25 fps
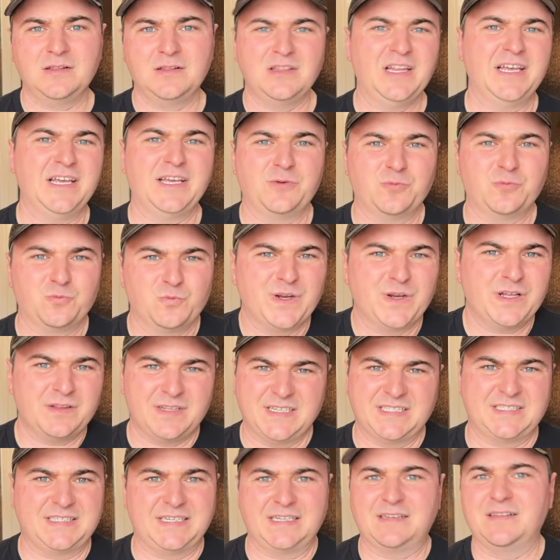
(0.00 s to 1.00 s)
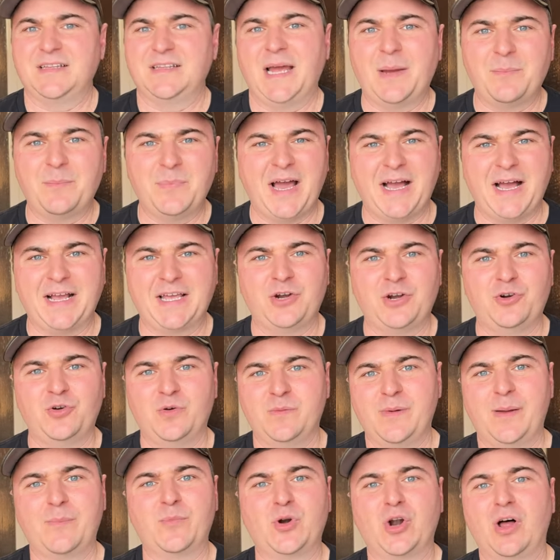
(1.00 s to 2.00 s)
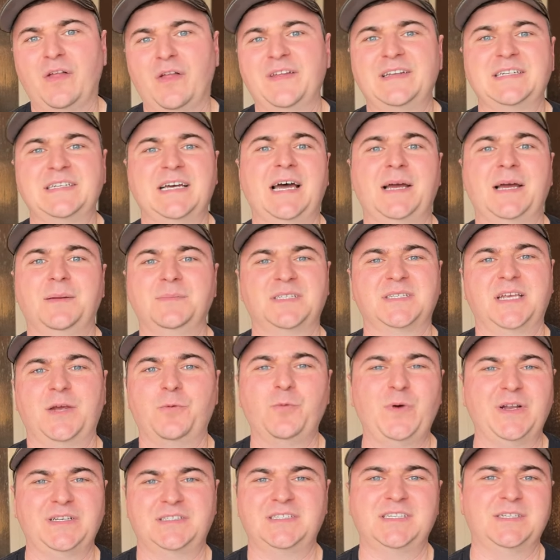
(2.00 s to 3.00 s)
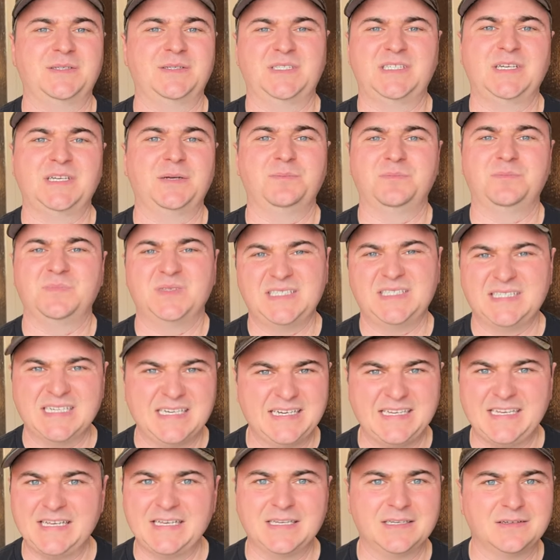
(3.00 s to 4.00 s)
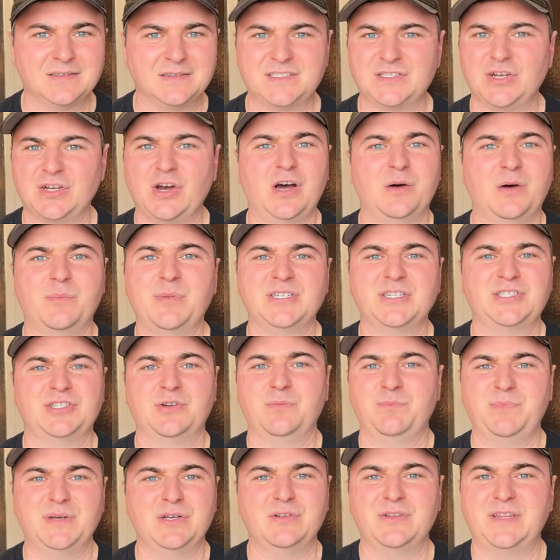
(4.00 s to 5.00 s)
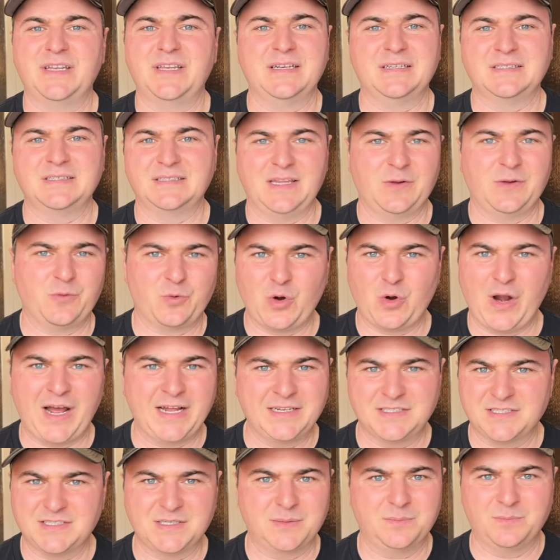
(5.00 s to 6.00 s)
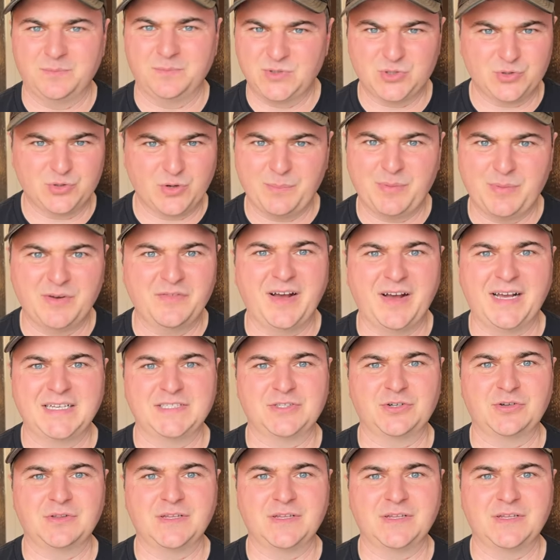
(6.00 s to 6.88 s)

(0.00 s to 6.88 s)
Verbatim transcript: Like, realistically, I'm not gonna remember all the times I went to some city and saw a bunch of buildings that were on some TripAdvisor